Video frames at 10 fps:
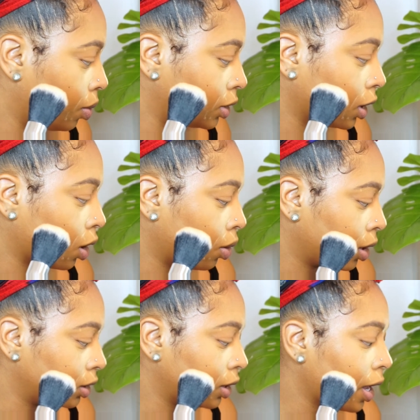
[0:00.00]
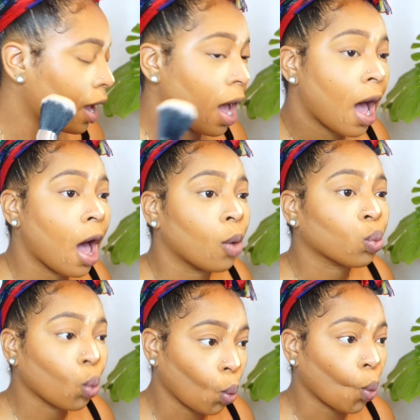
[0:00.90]
once I go into that, I
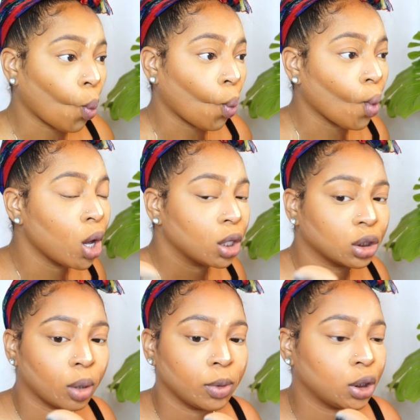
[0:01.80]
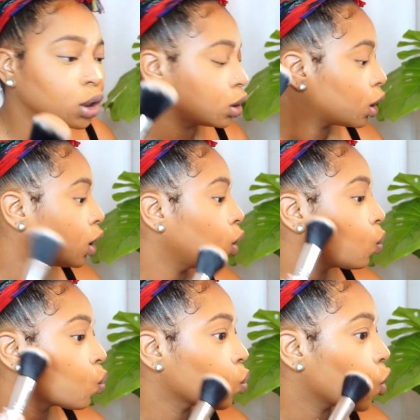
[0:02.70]
suck my cheeks
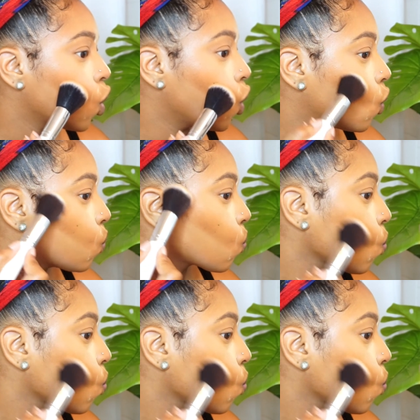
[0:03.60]
in. Yeah.